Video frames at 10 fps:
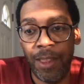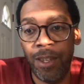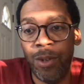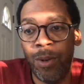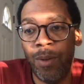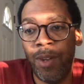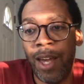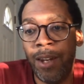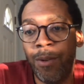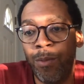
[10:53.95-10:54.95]
a
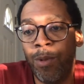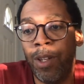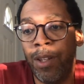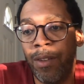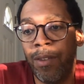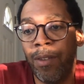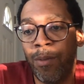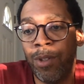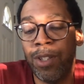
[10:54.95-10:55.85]
lot of what was